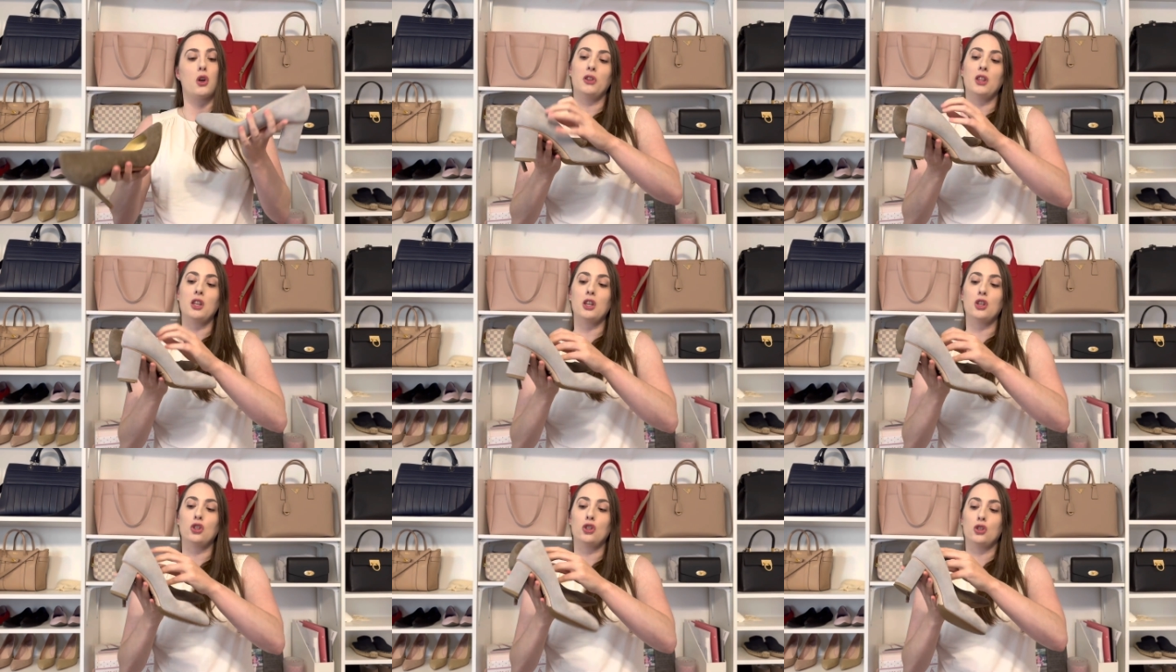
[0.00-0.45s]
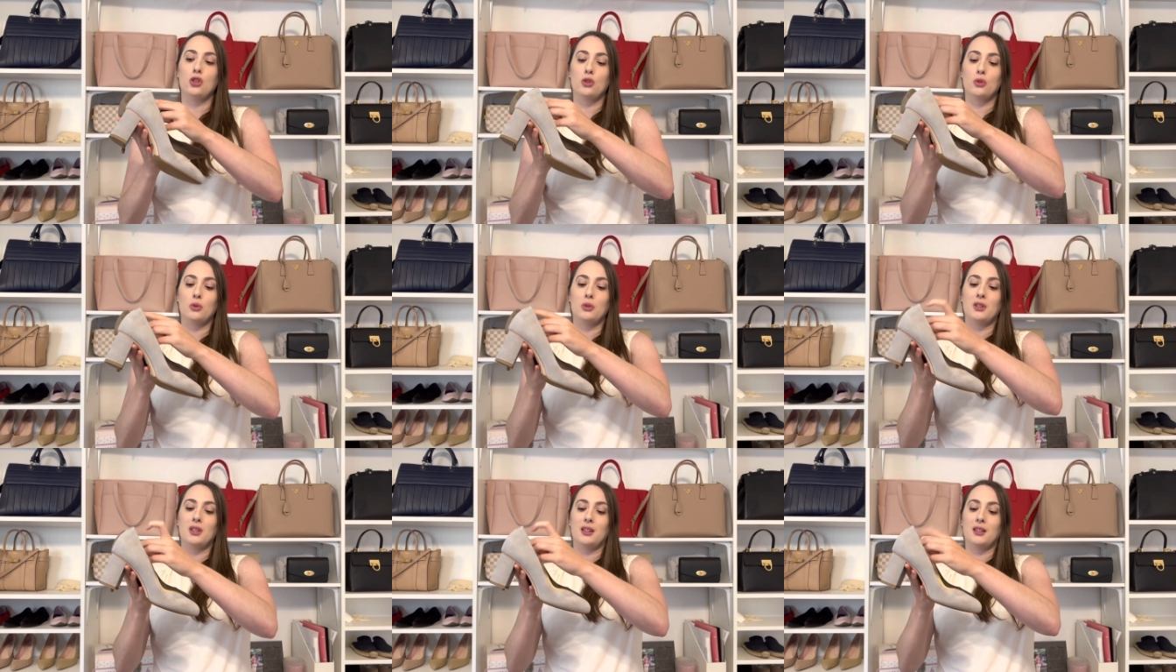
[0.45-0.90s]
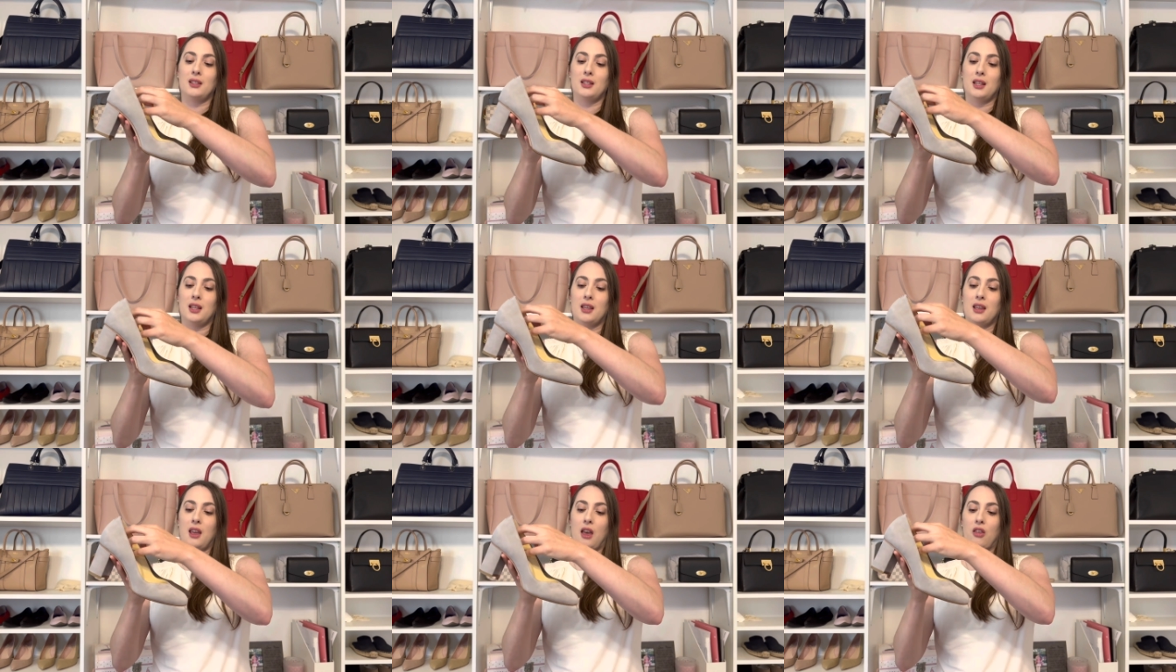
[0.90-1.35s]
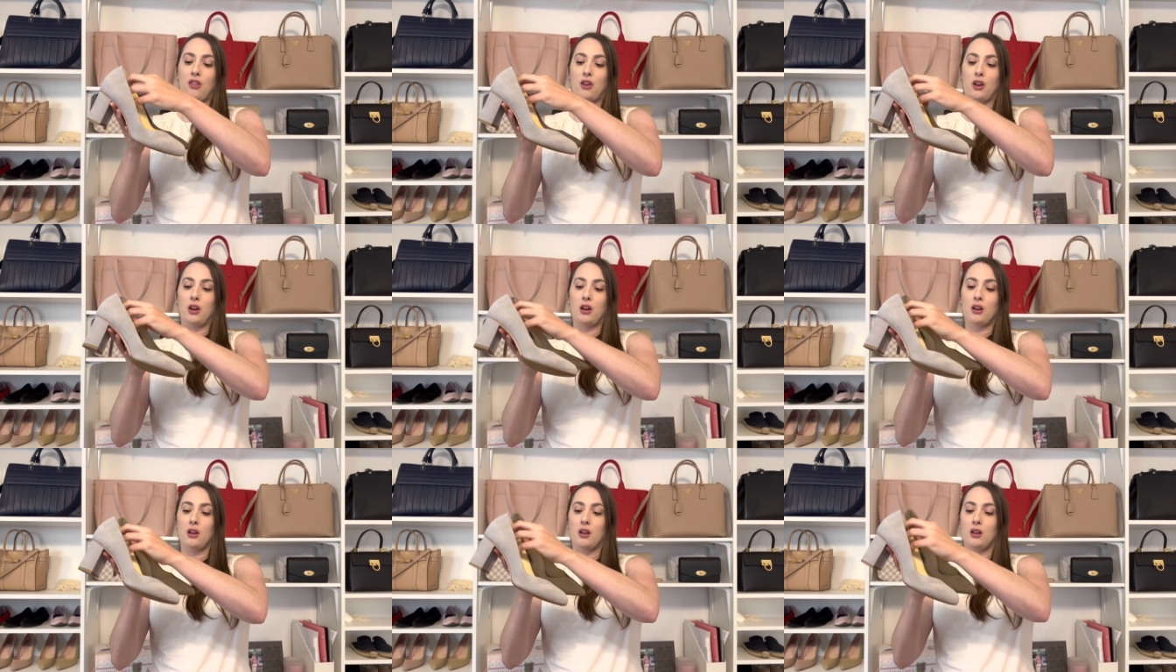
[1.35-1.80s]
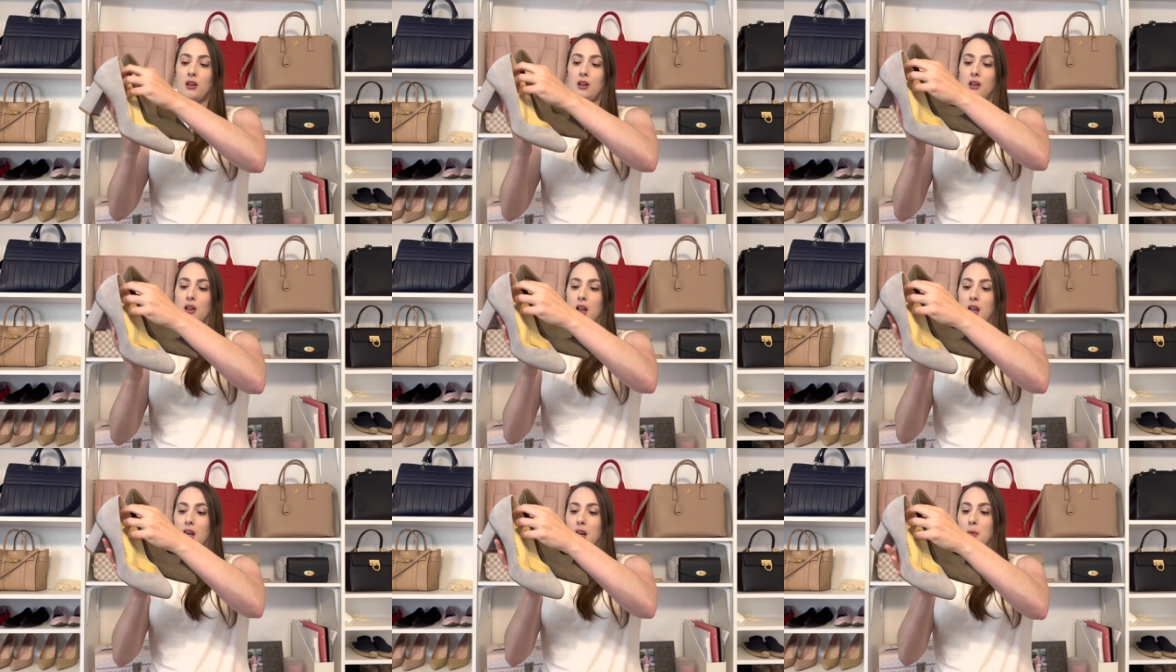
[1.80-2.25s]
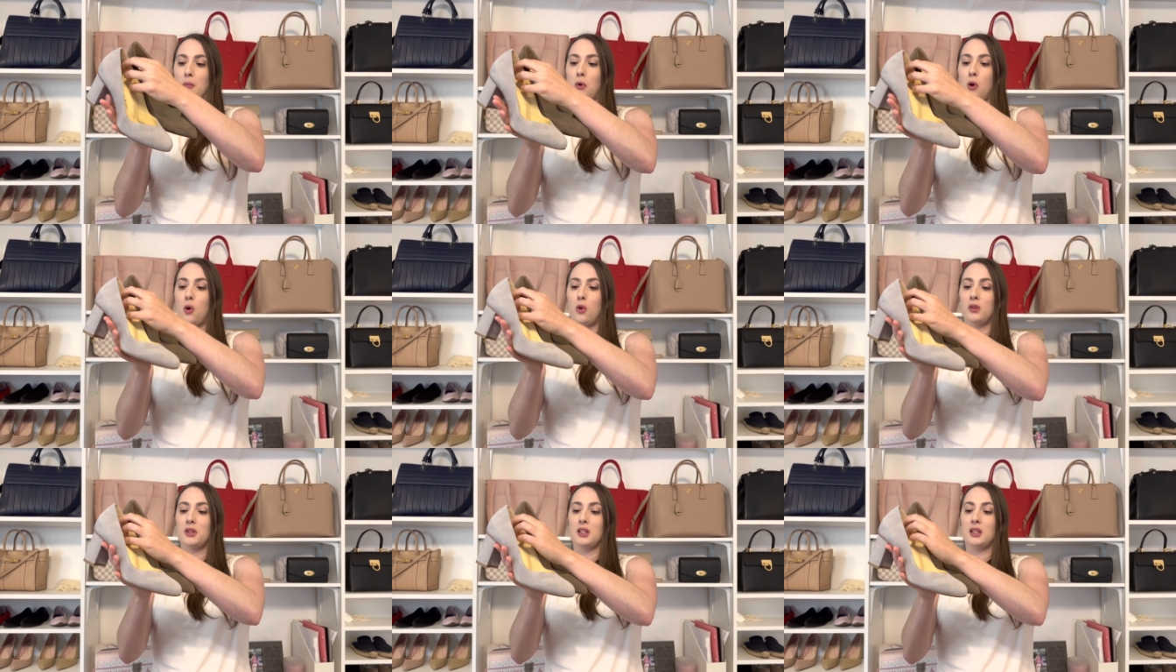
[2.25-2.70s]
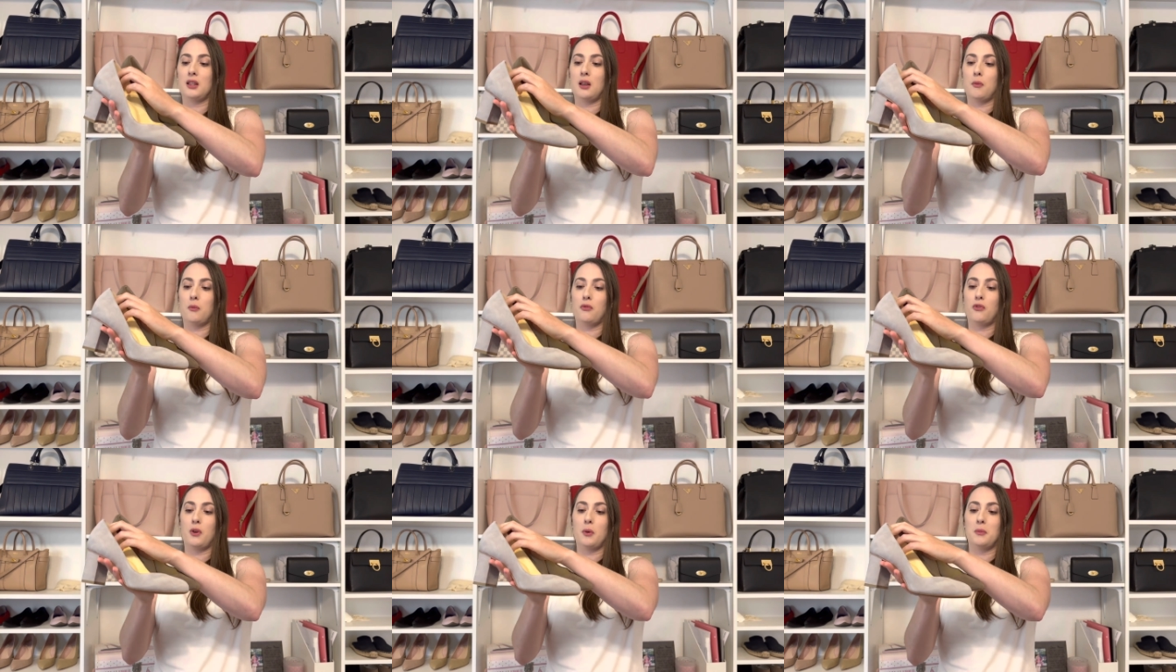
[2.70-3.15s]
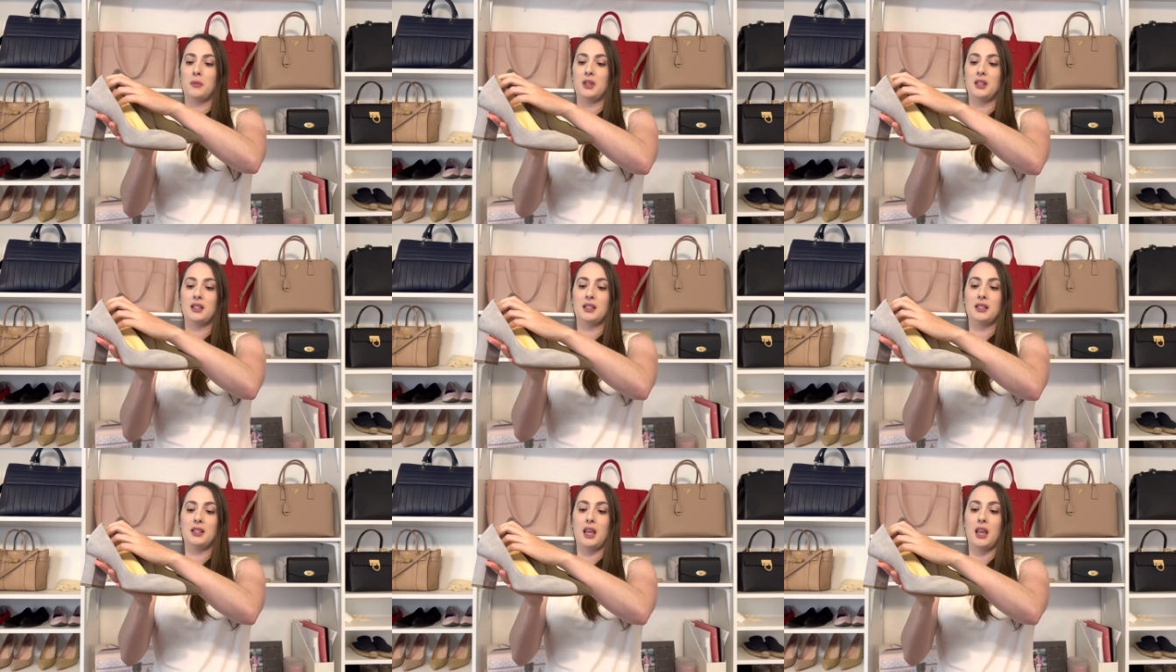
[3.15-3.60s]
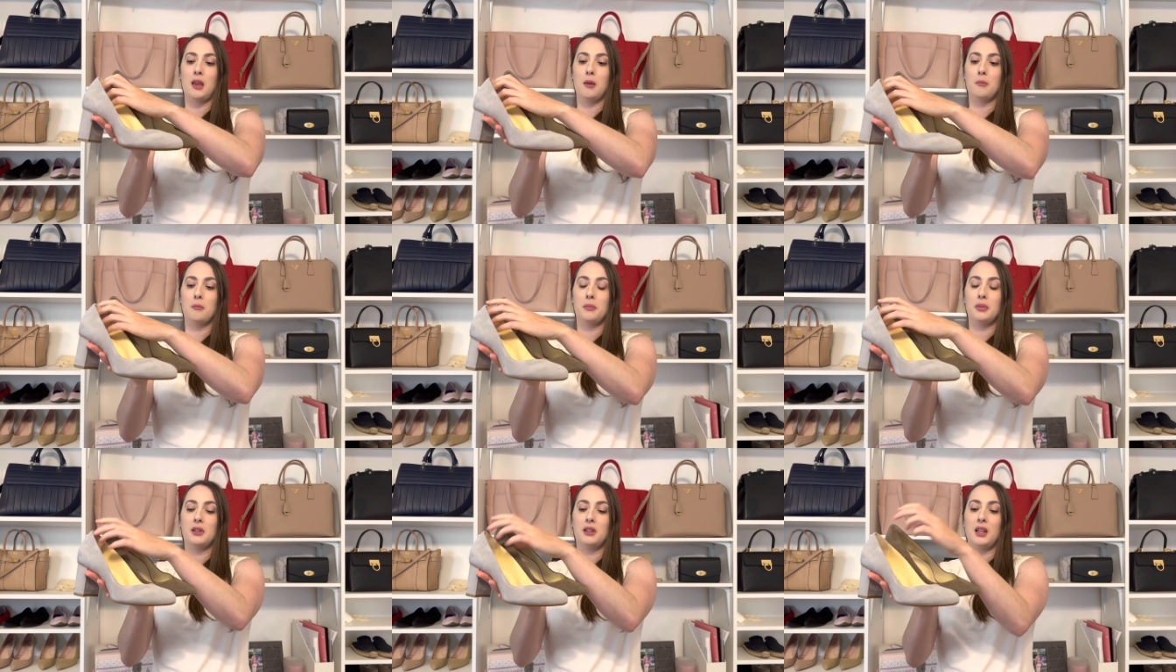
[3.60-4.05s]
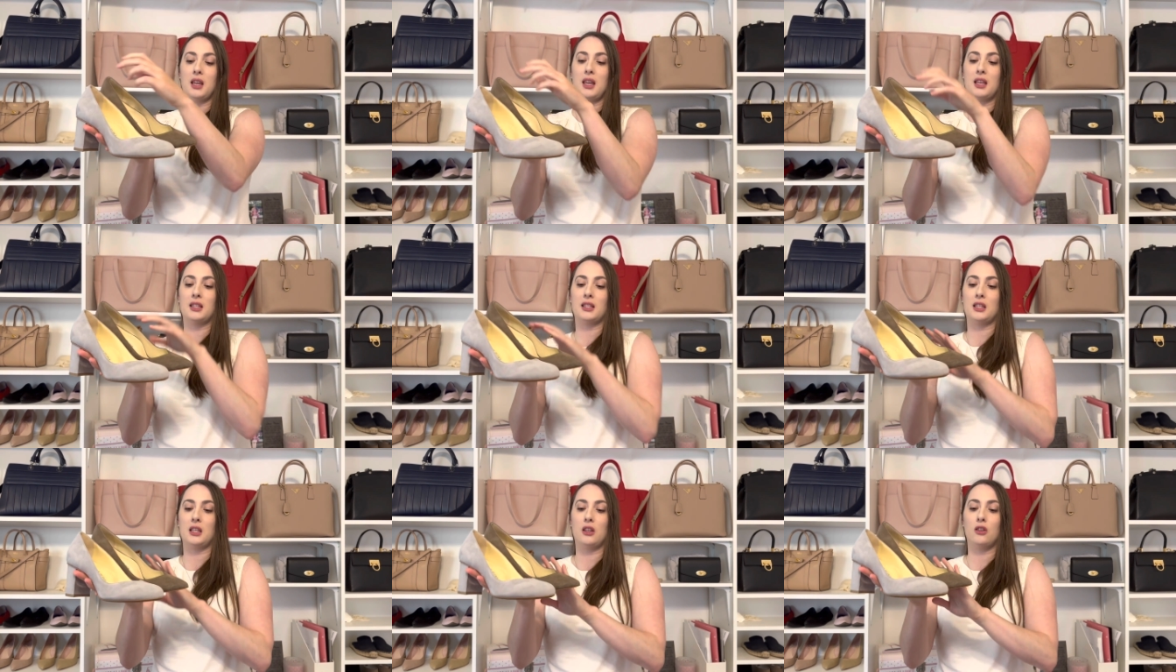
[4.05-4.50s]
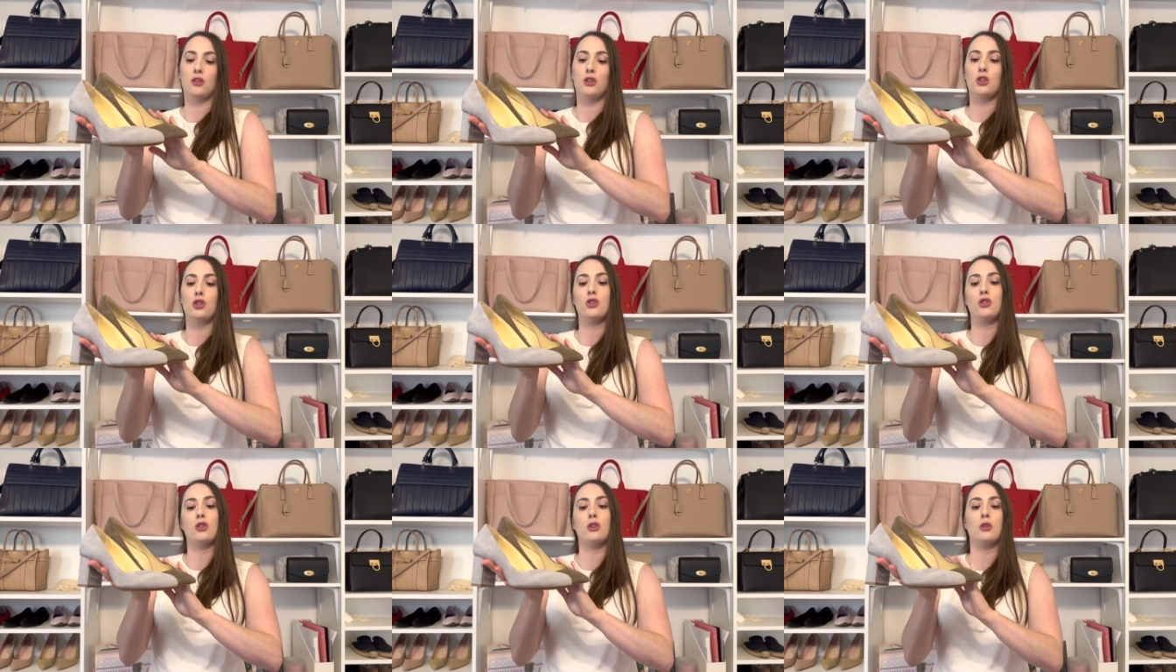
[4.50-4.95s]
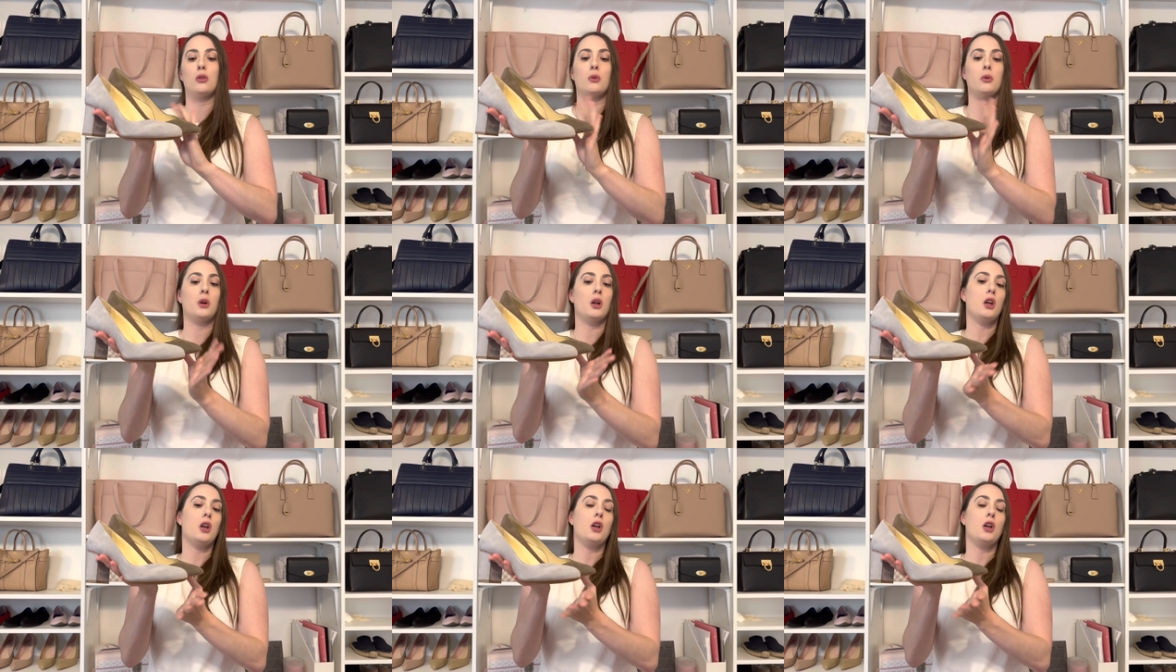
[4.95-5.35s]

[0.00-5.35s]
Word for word: These shoes together, and I'm holding them from the same place in the shoe,